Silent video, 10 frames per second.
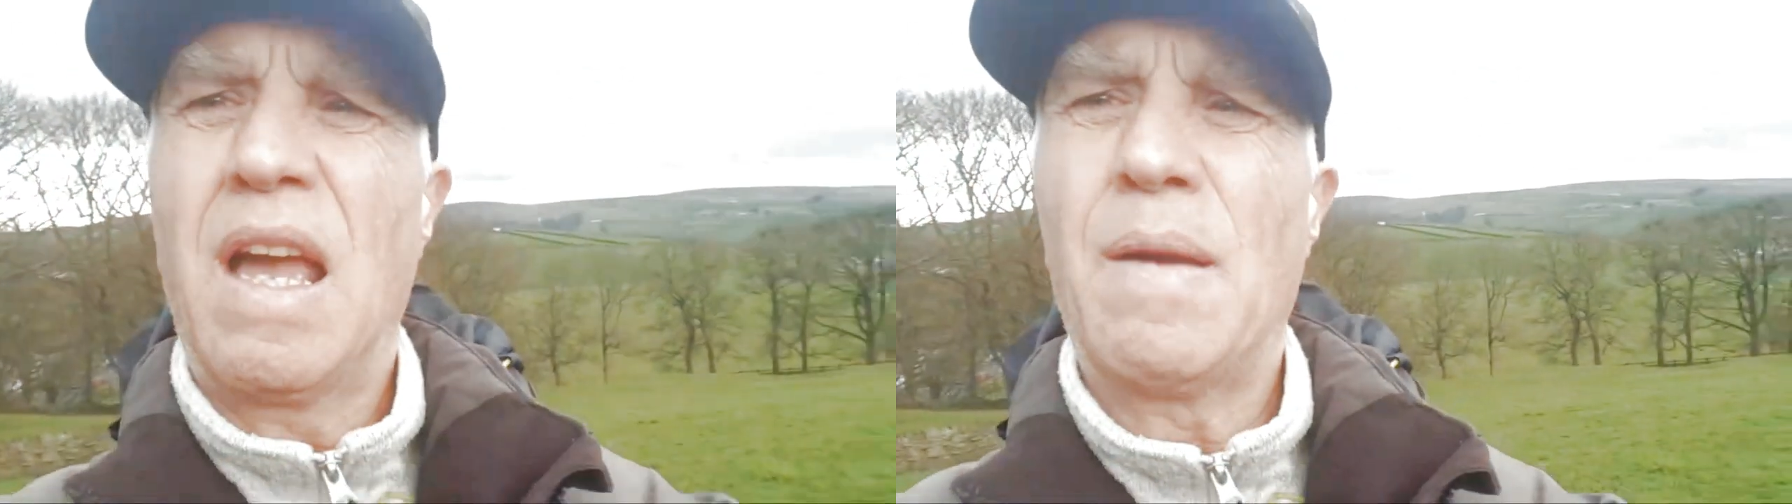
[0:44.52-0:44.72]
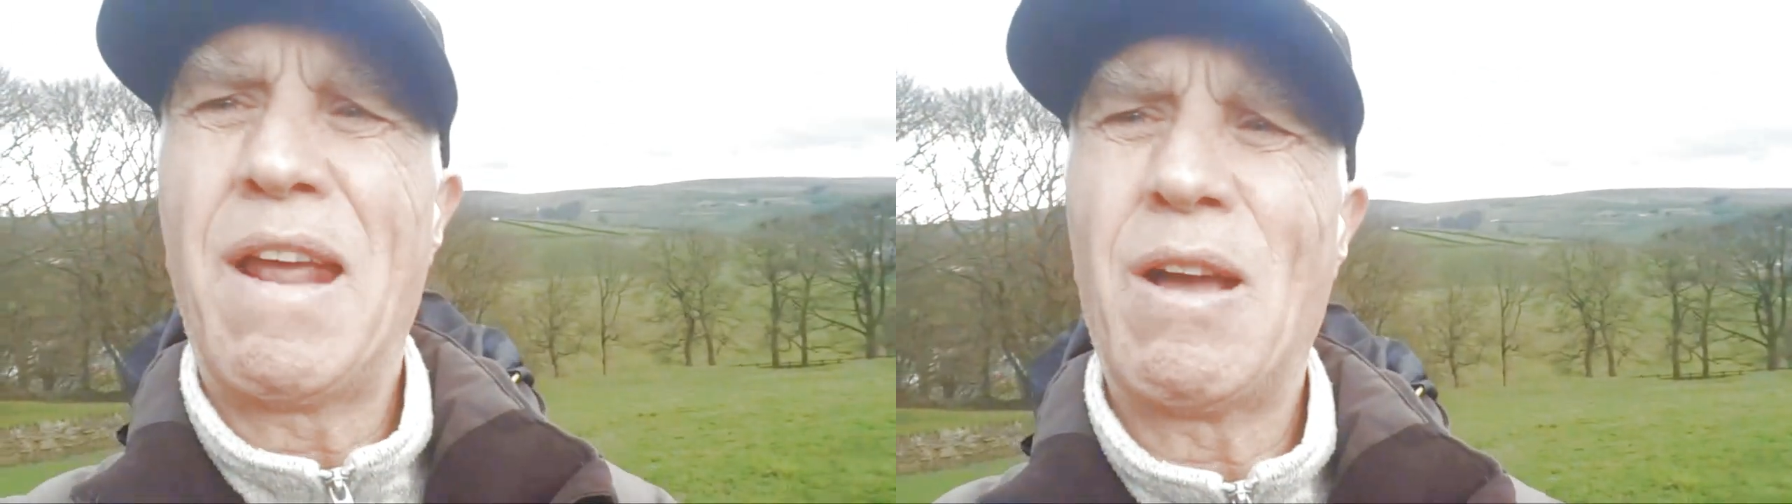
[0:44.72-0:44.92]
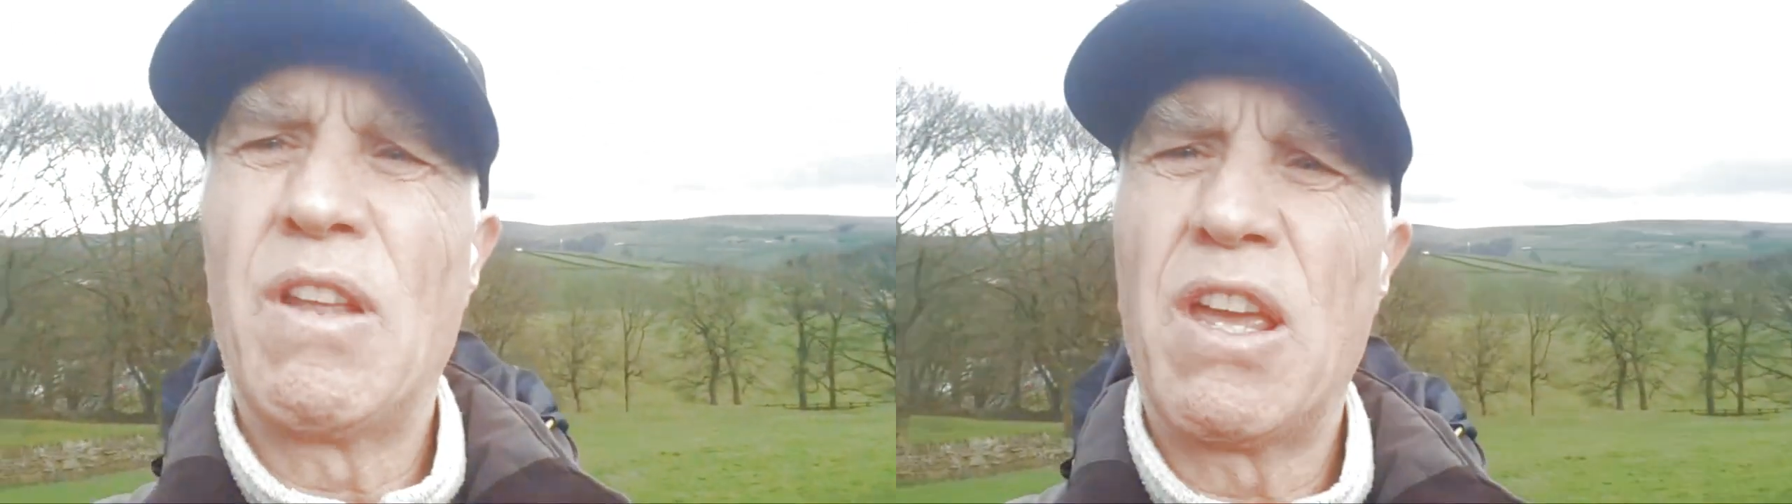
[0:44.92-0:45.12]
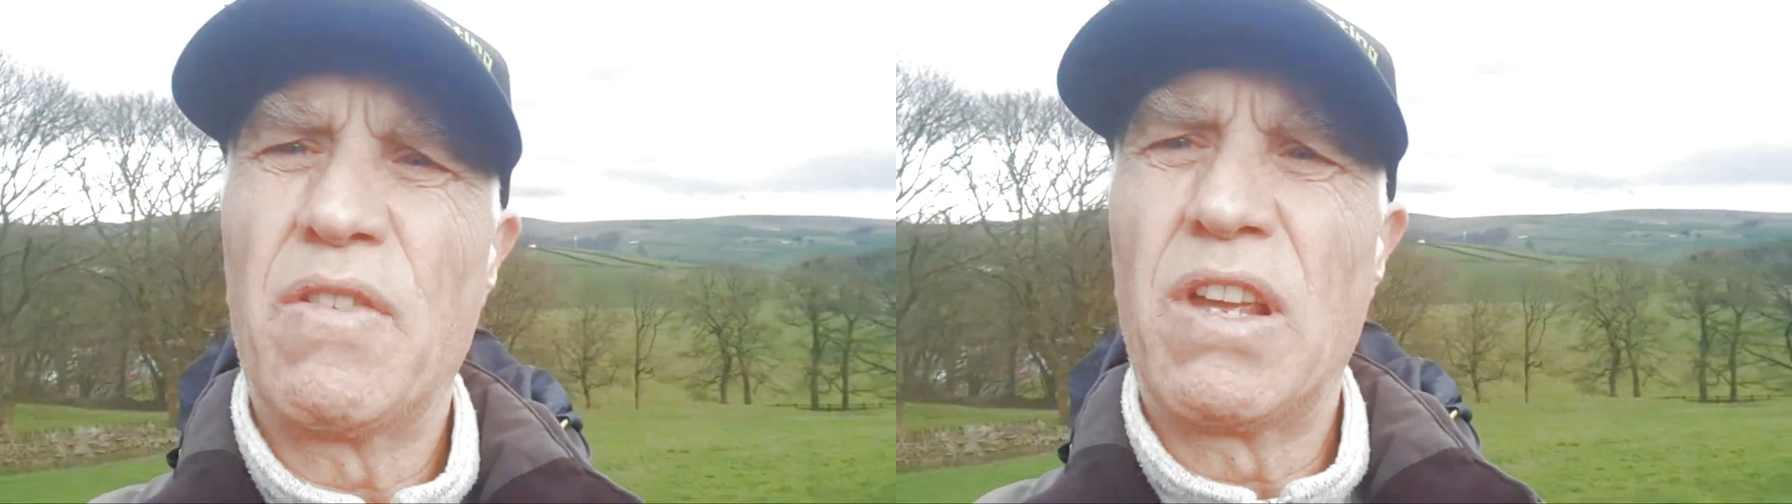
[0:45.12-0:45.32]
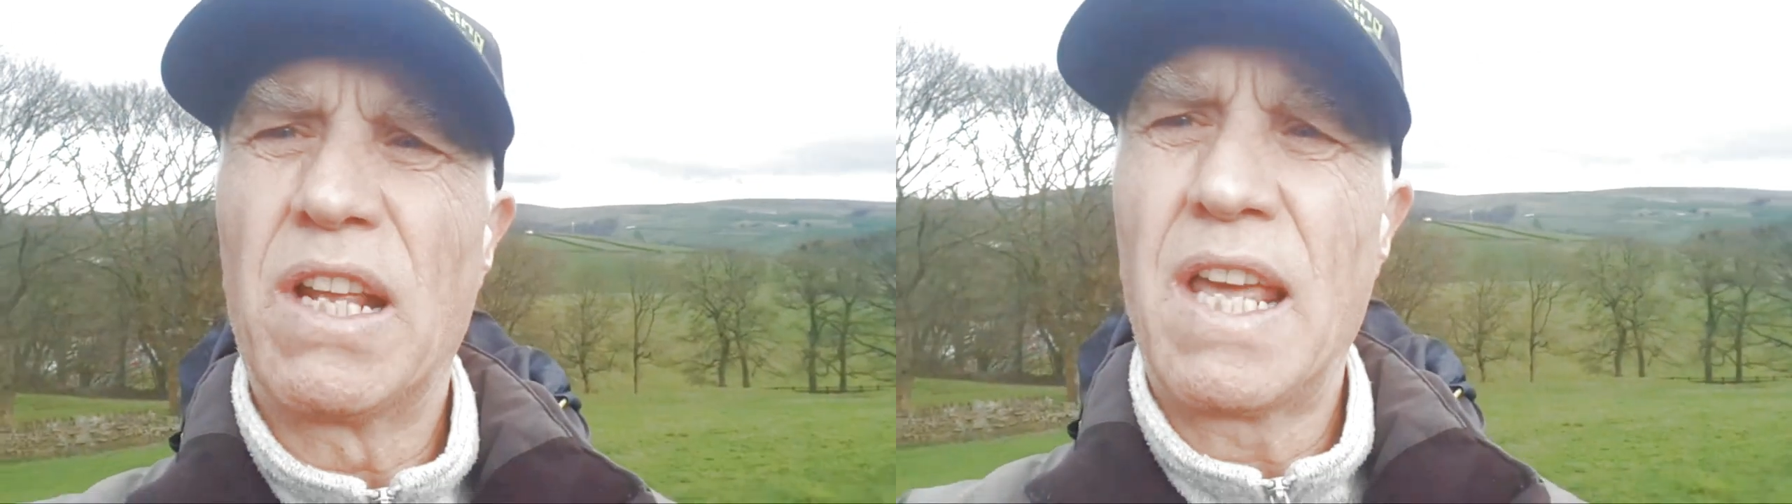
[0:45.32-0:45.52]
I'm round here
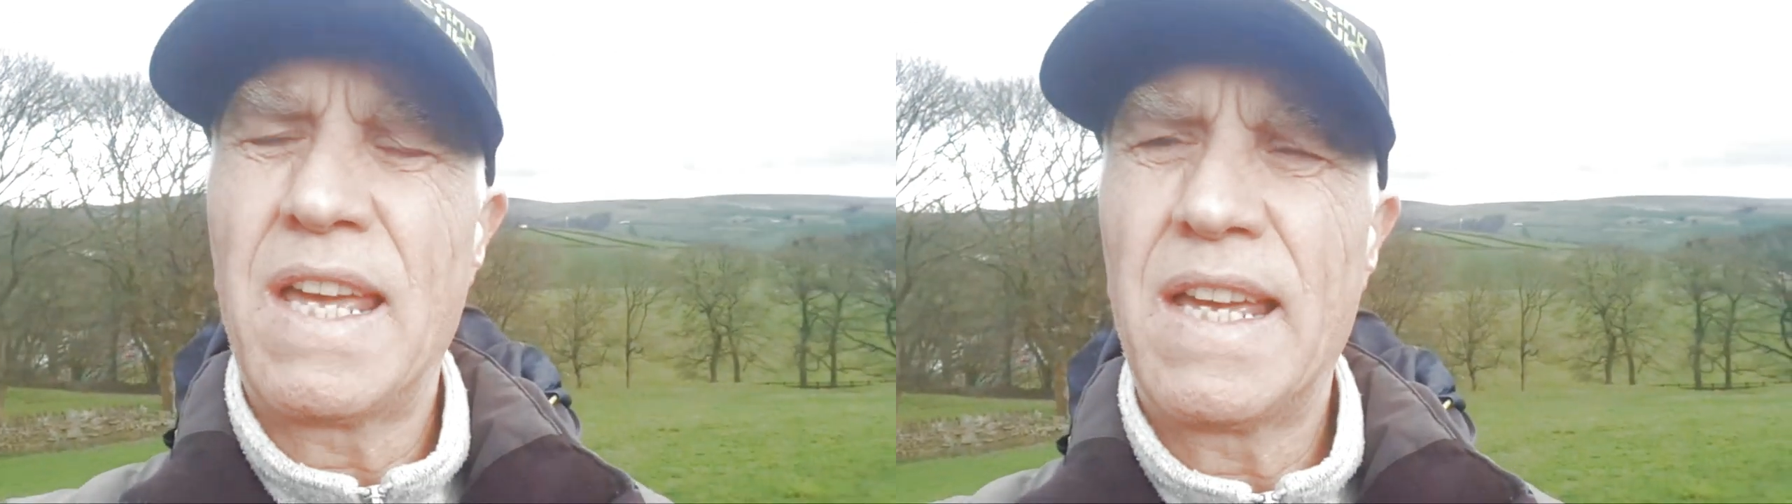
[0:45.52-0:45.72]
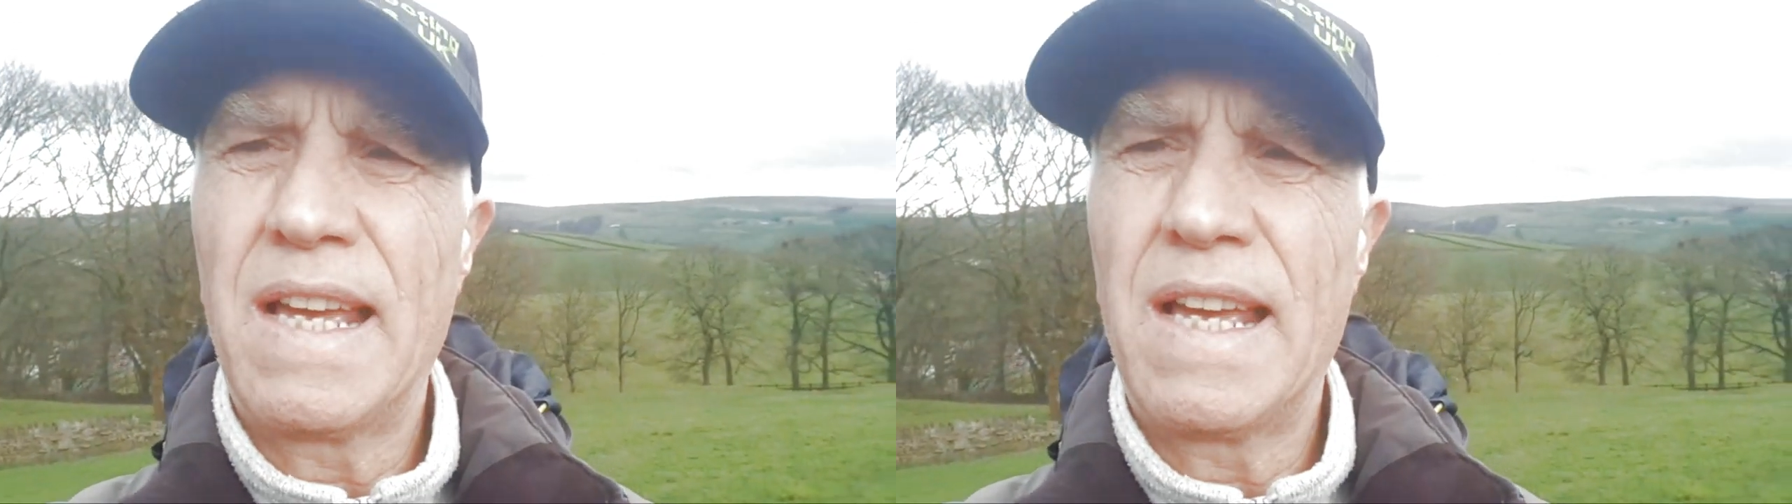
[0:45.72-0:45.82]
really.